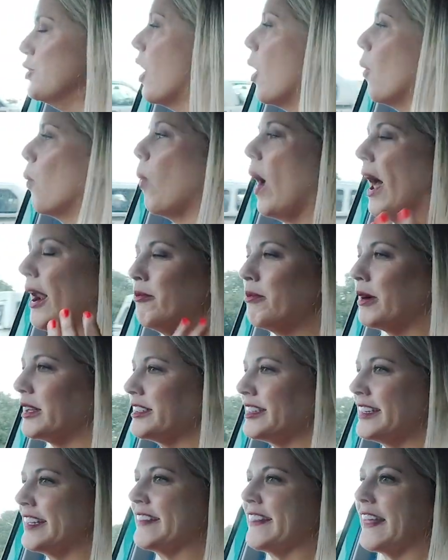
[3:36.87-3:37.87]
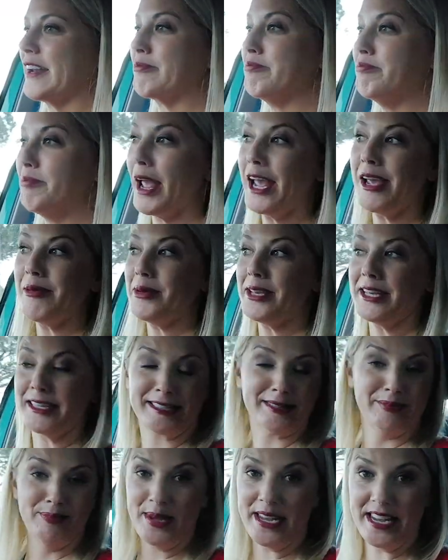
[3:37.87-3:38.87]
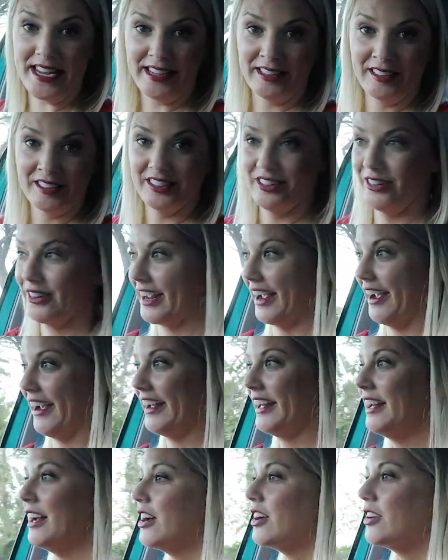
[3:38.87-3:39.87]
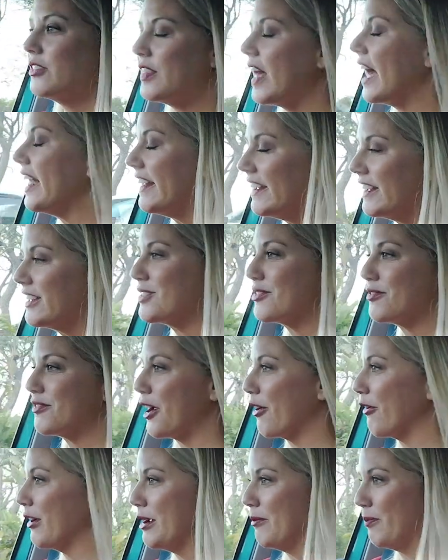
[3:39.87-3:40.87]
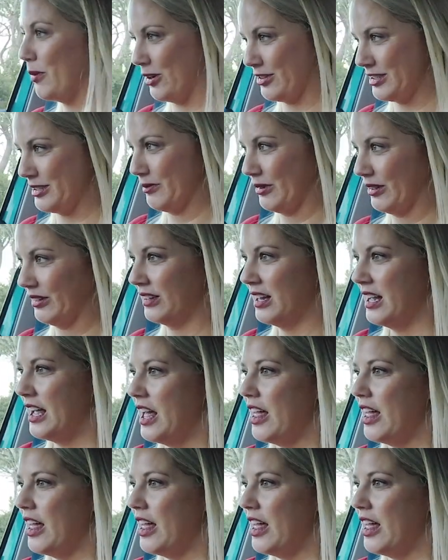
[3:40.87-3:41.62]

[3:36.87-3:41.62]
one must think that maybe it's me, okay? That is very possible.